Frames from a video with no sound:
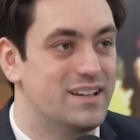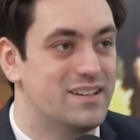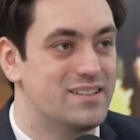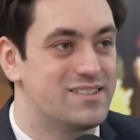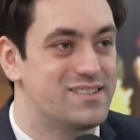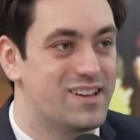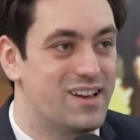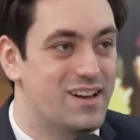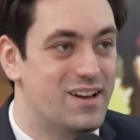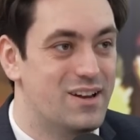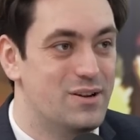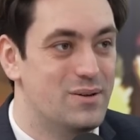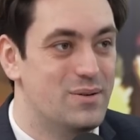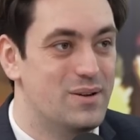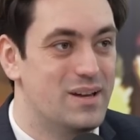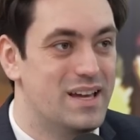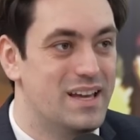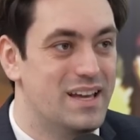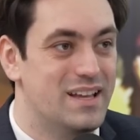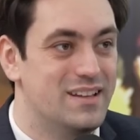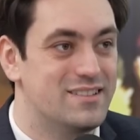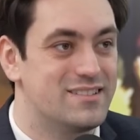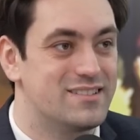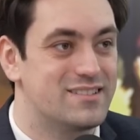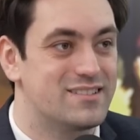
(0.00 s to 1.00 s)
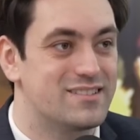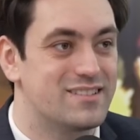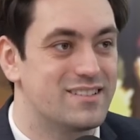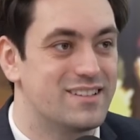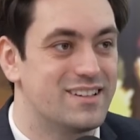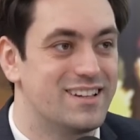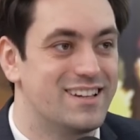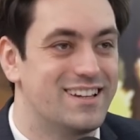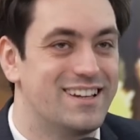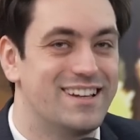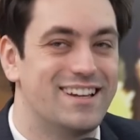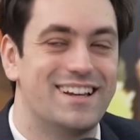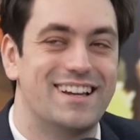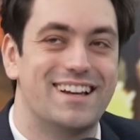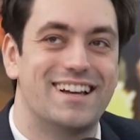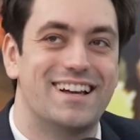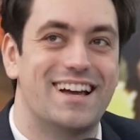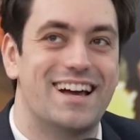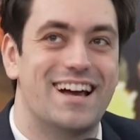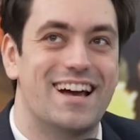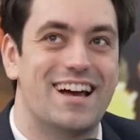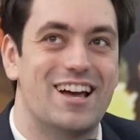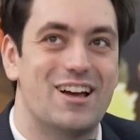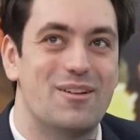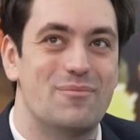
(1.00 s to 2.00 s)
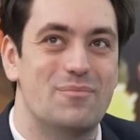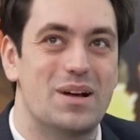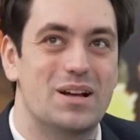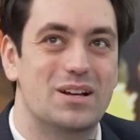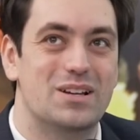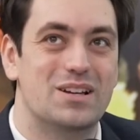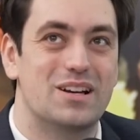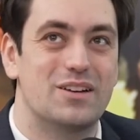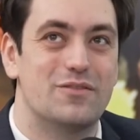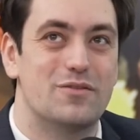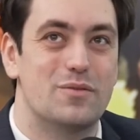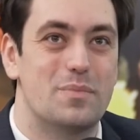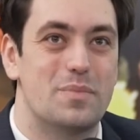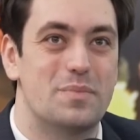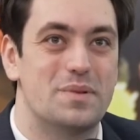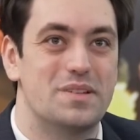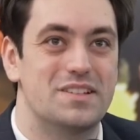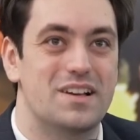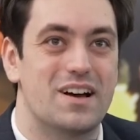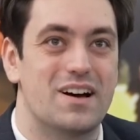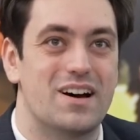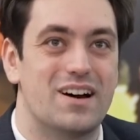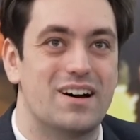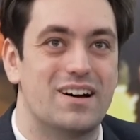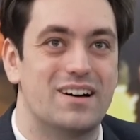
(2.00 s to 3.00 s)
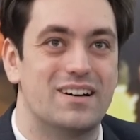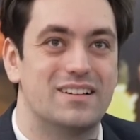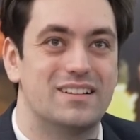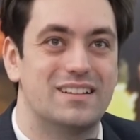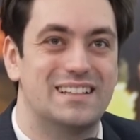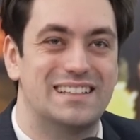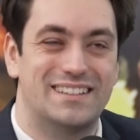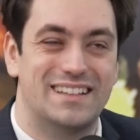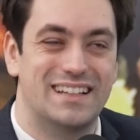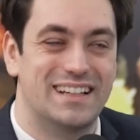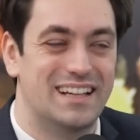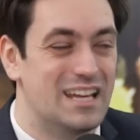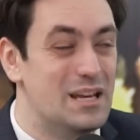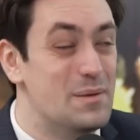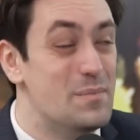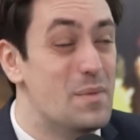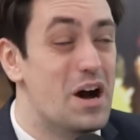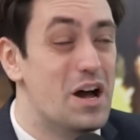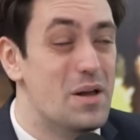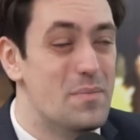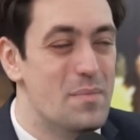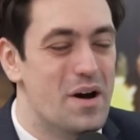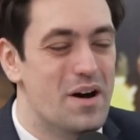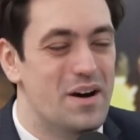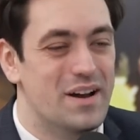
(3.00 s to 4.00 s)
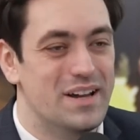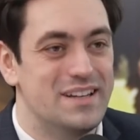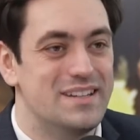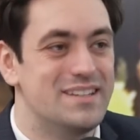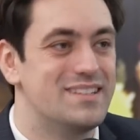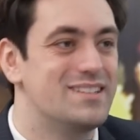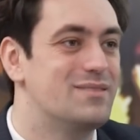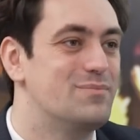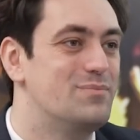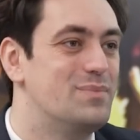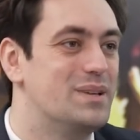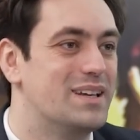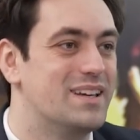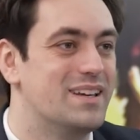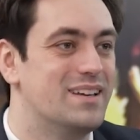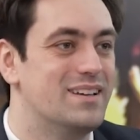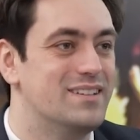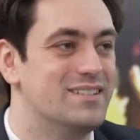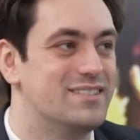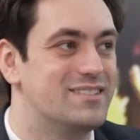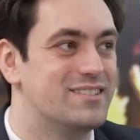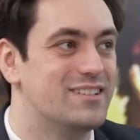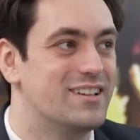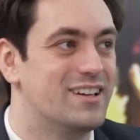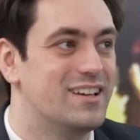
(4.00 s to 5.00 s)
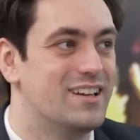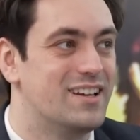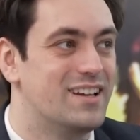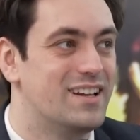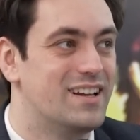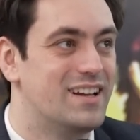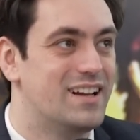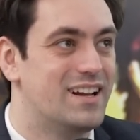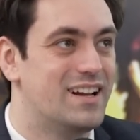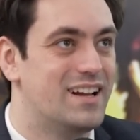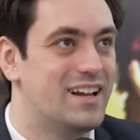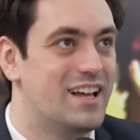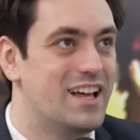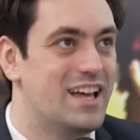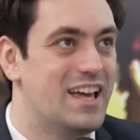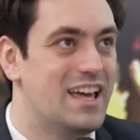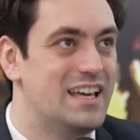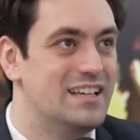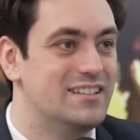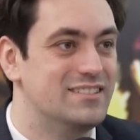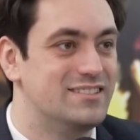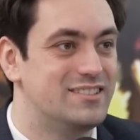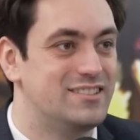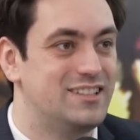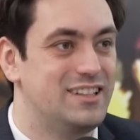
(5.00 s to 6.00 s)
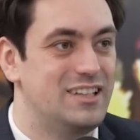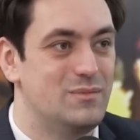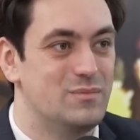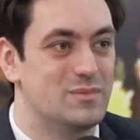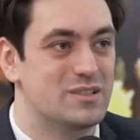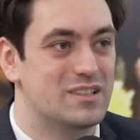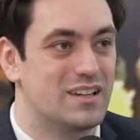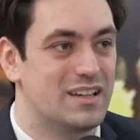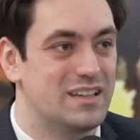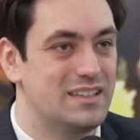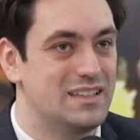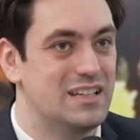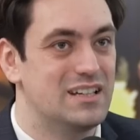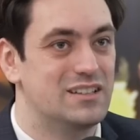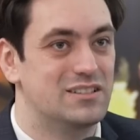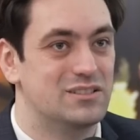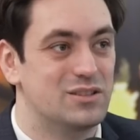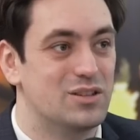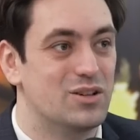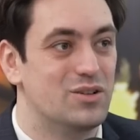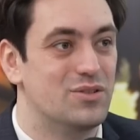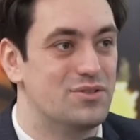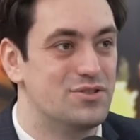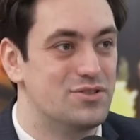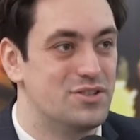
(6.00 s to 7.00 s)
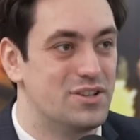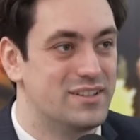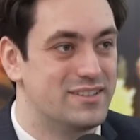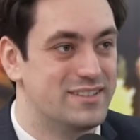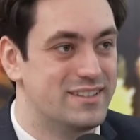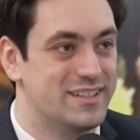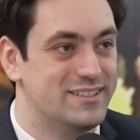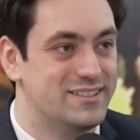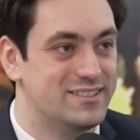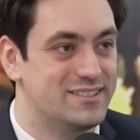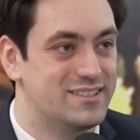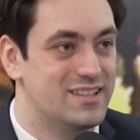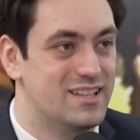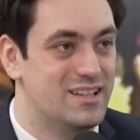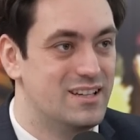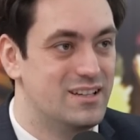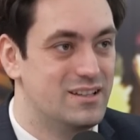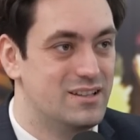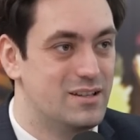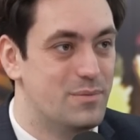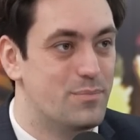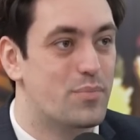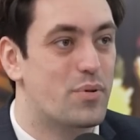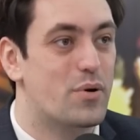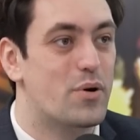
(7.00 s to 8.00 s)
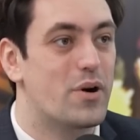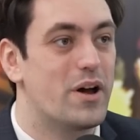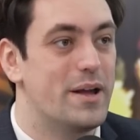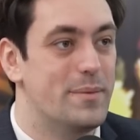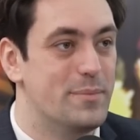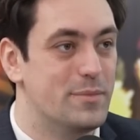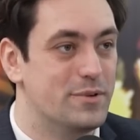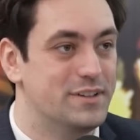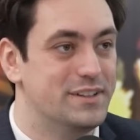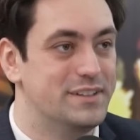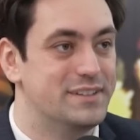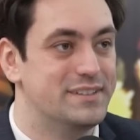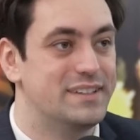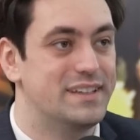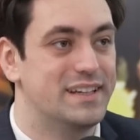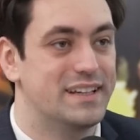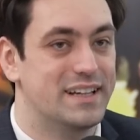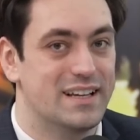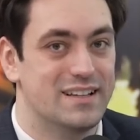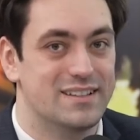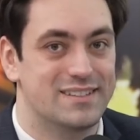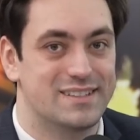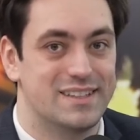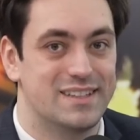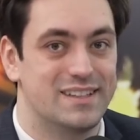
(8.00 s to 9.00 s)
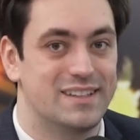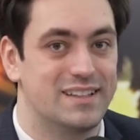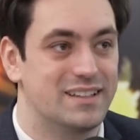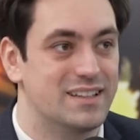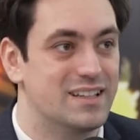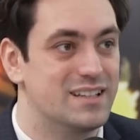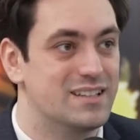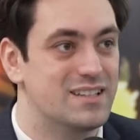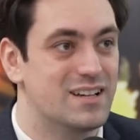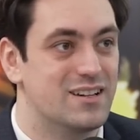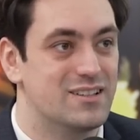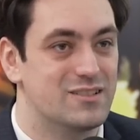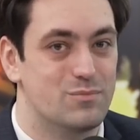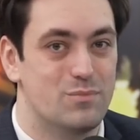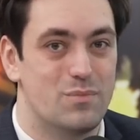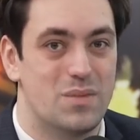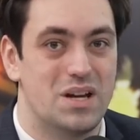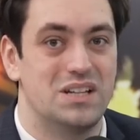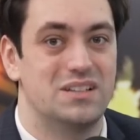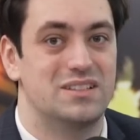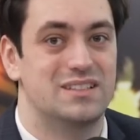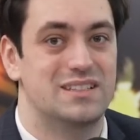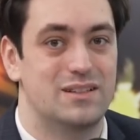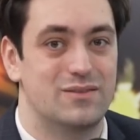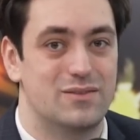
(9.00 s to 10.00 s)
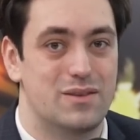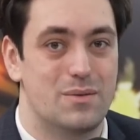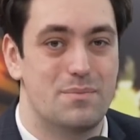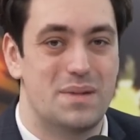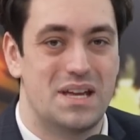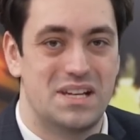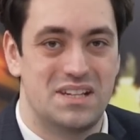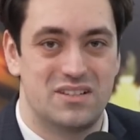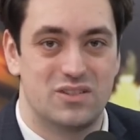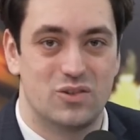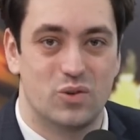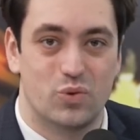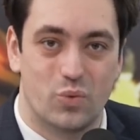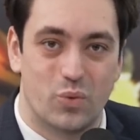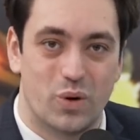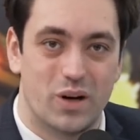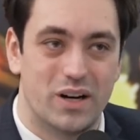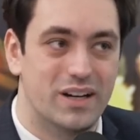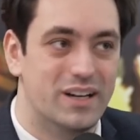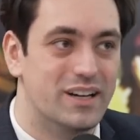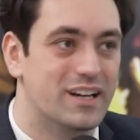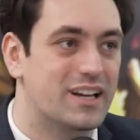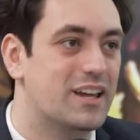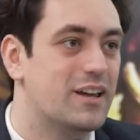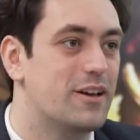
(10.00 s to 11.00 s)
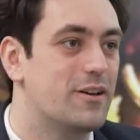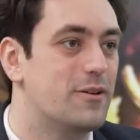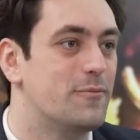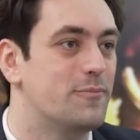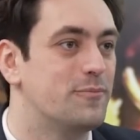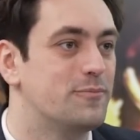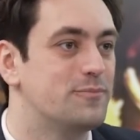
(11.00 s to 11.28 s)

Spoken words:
So it's kind of a bizarre thing in my mind, because it seems like the unconscious is the primary thing. It's the thing that does most of the mental work.